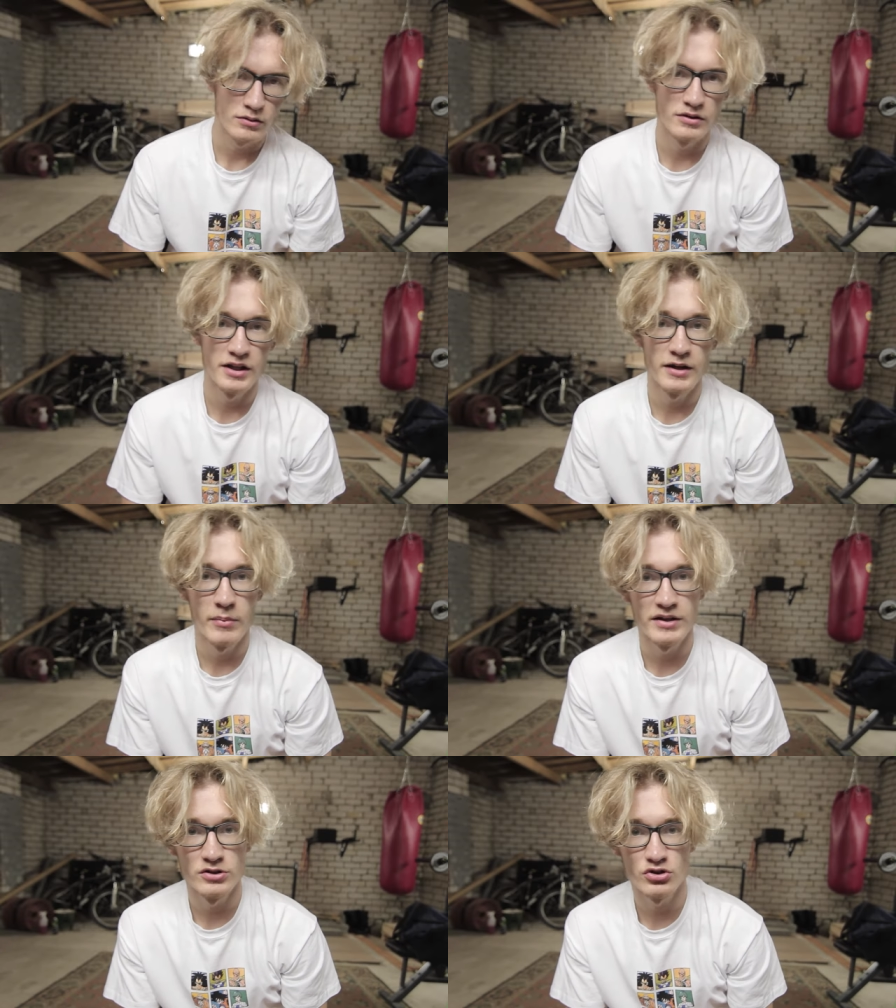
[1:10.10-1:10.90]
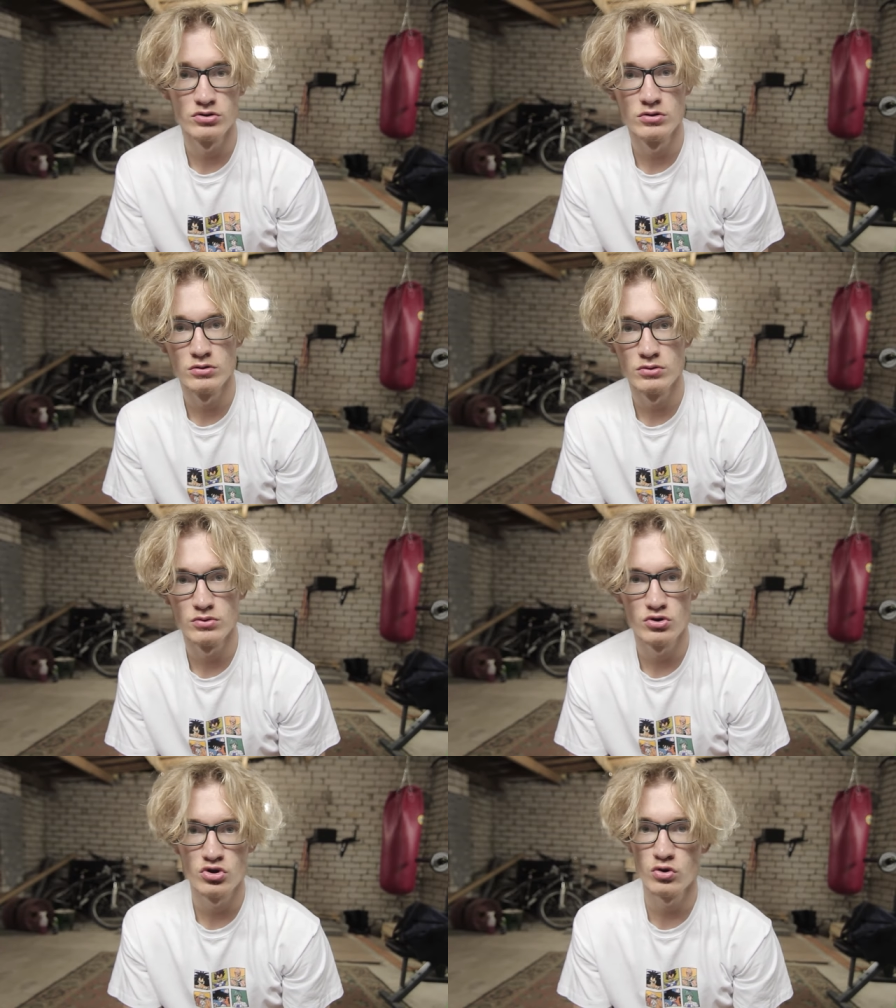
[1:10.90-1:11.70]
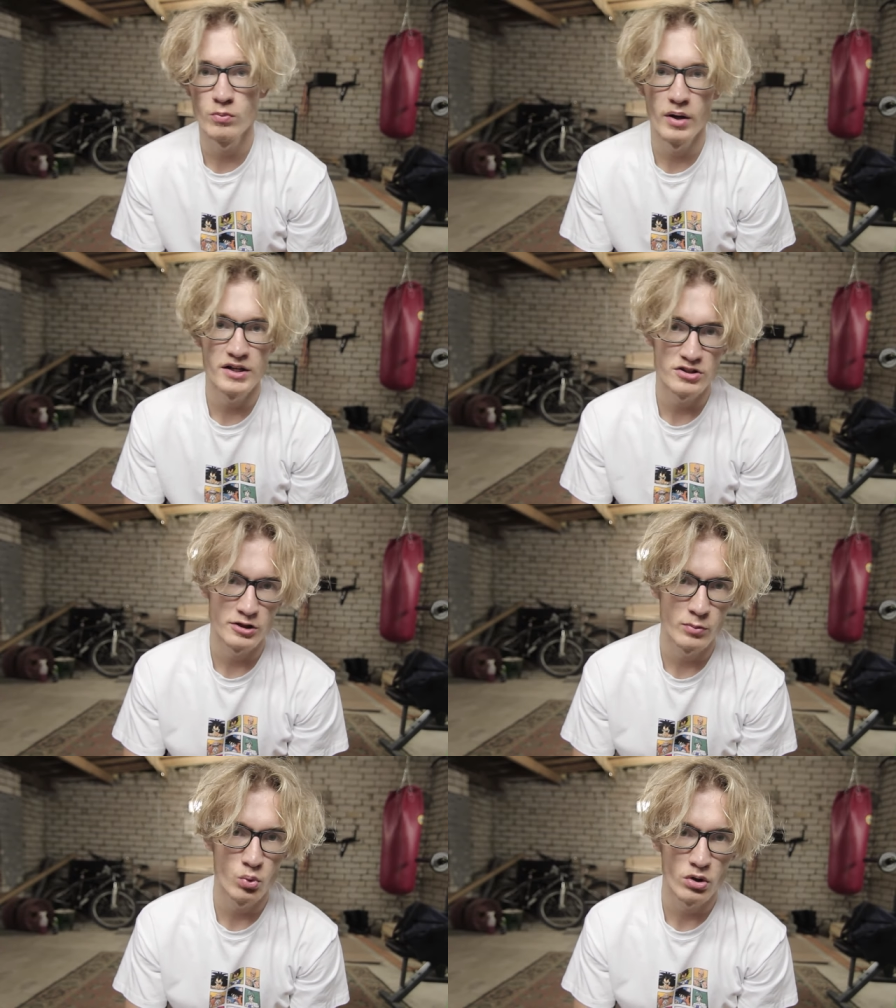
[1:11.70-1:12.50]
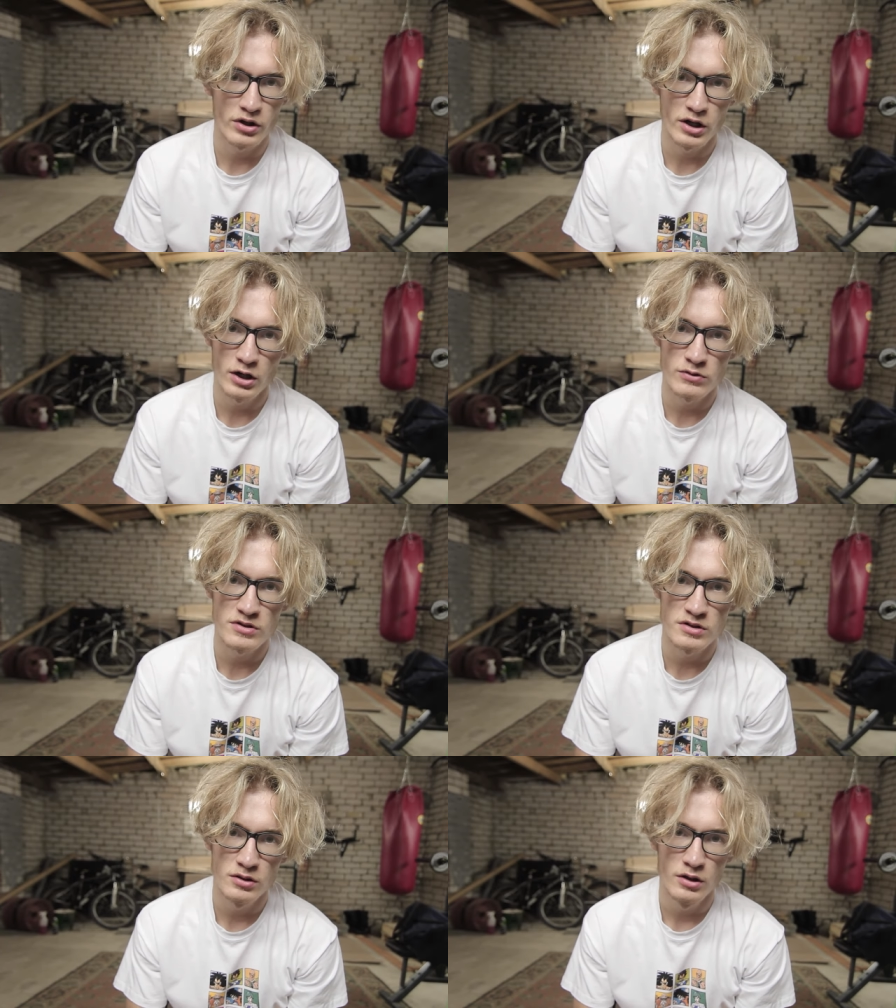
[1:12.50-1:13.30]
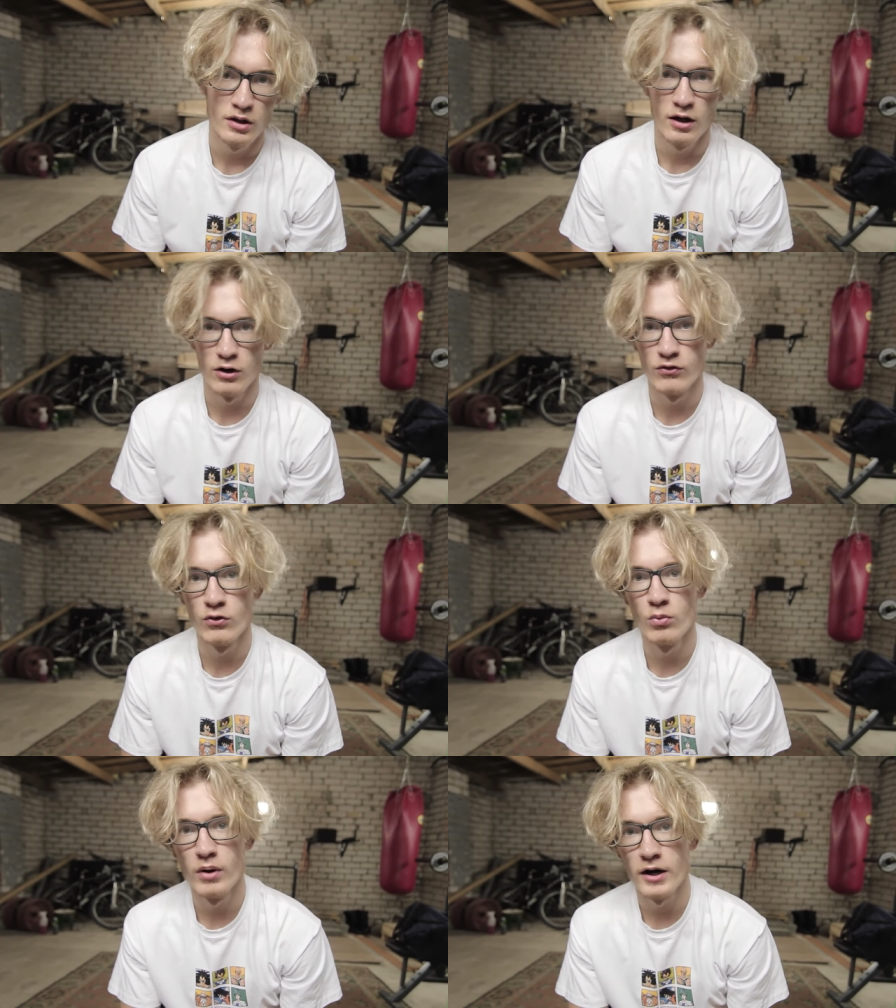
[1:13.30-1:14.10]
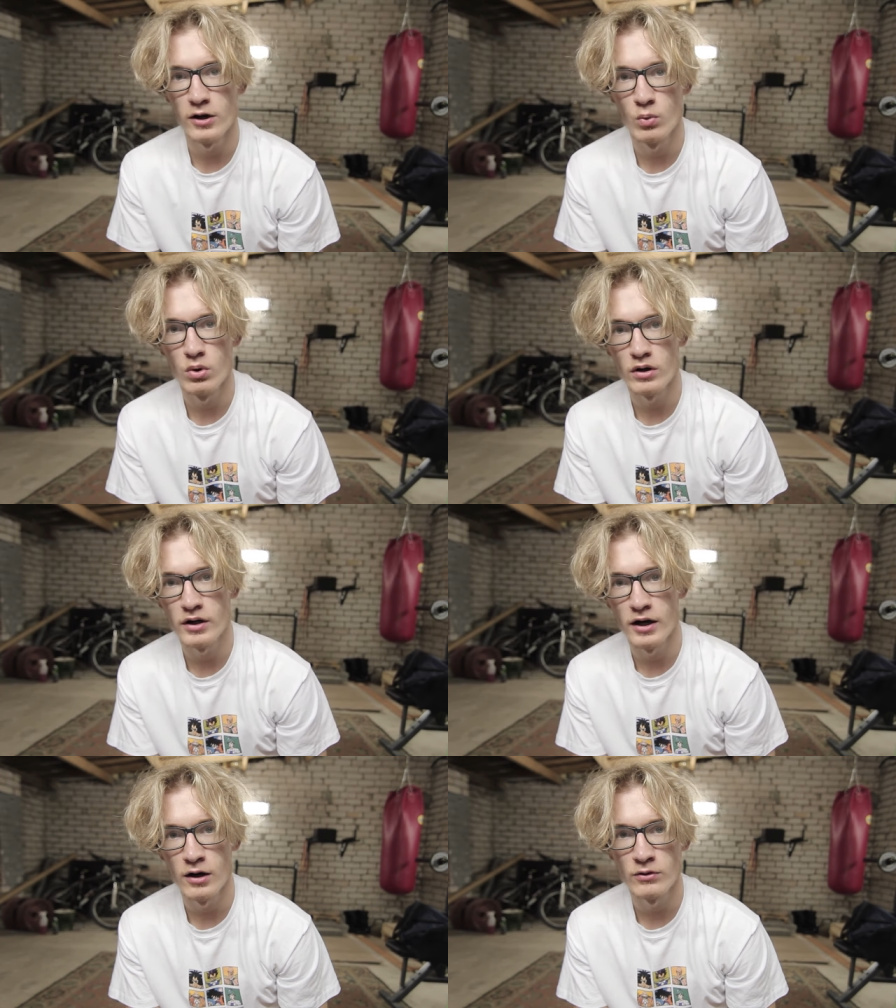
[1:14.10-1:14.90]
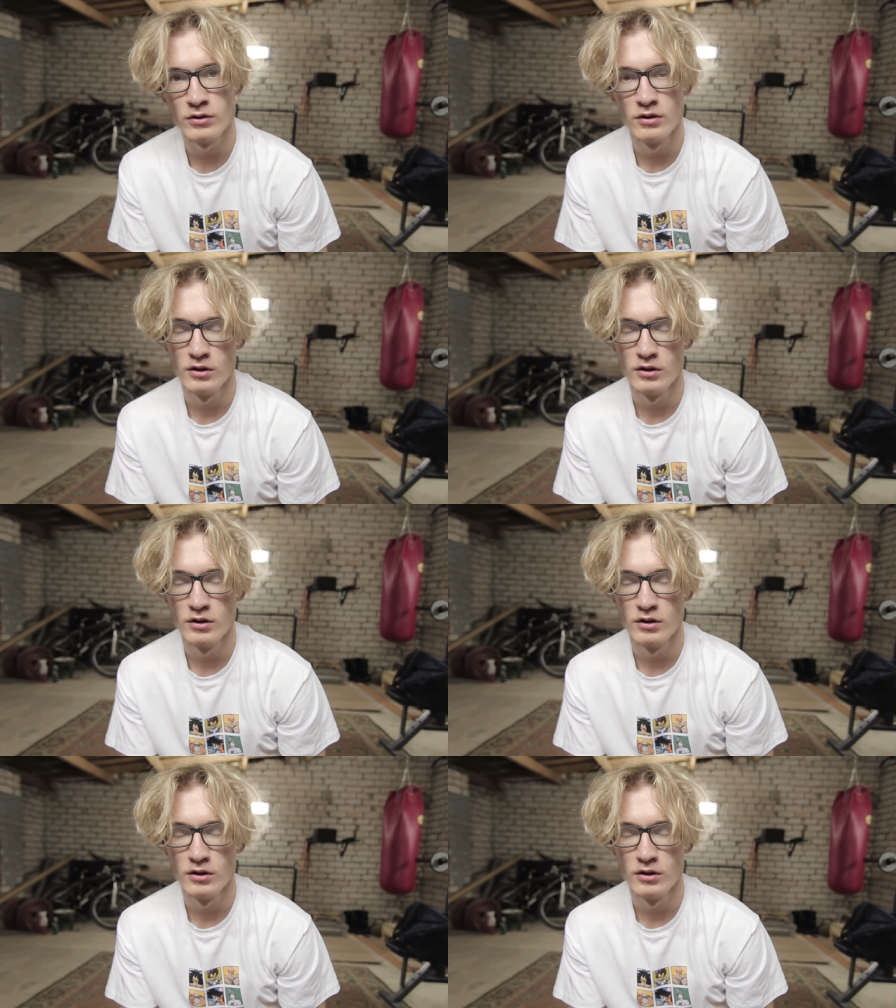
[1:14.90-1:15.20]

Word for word: Then I managed to do two bicep workouts, a full body workout,